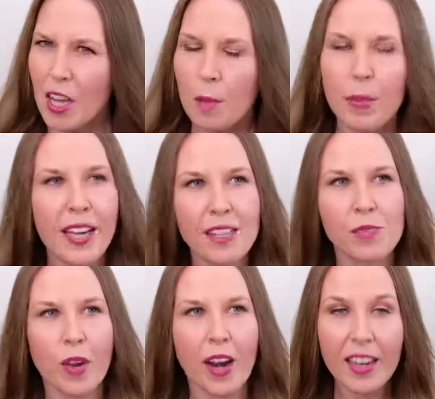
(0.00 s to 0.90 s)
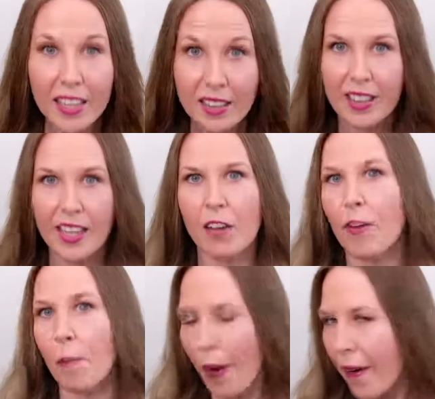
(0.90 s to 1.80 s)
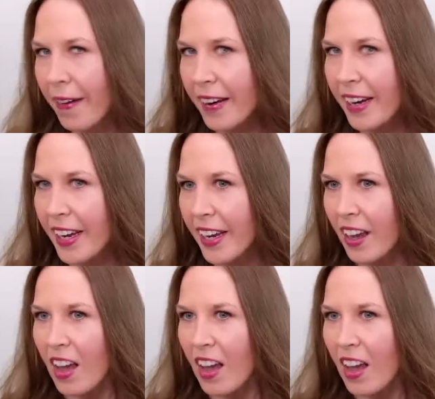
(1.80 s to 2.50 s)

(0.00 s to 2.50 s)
Because when I think of a party,